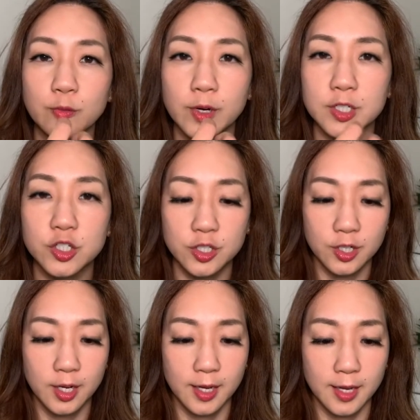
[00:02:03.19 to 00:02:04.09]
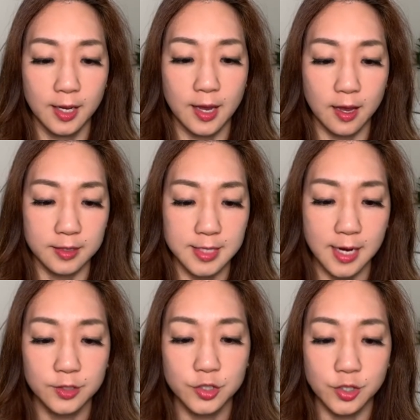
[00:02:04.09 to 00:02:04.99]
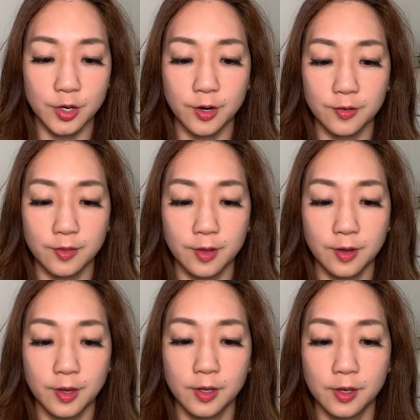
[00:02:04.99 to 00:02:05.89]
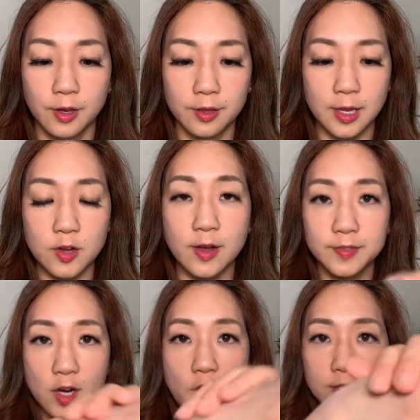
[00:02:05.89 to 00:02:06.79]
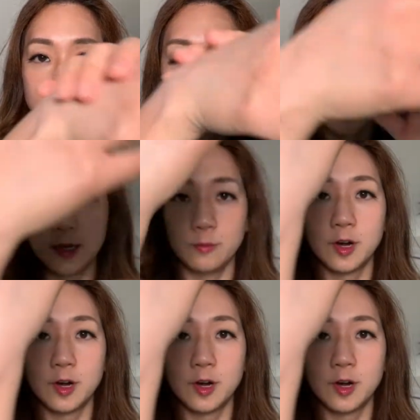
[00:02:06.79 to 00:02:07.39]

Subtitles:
rich texture that you have to constantly keep